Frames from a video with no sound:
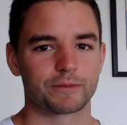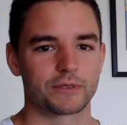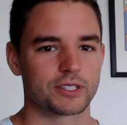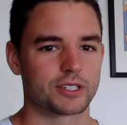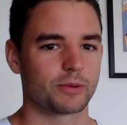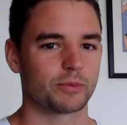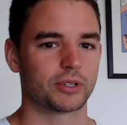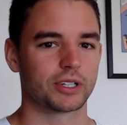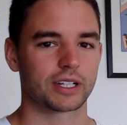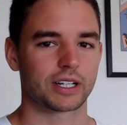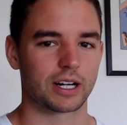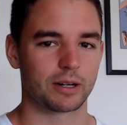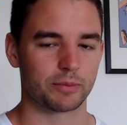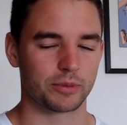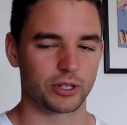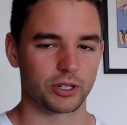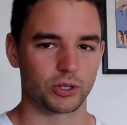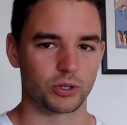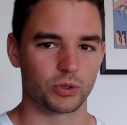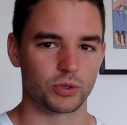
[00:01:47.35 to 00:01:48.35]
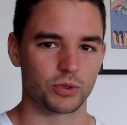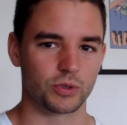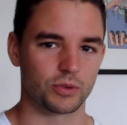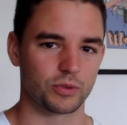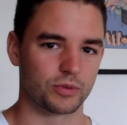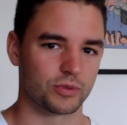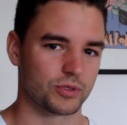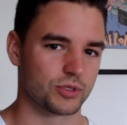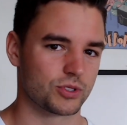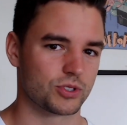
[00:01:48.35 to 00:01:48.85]
someone in the company
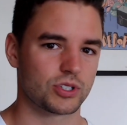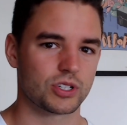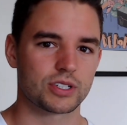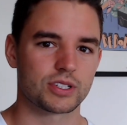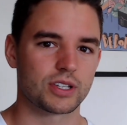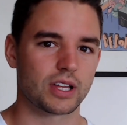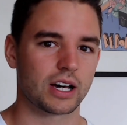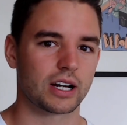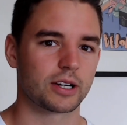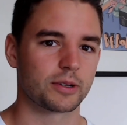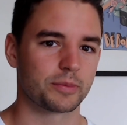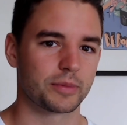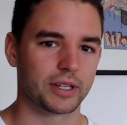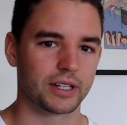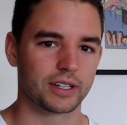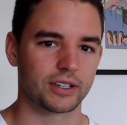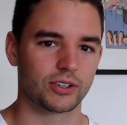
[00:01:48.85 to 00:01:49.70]
who's just thought it'd be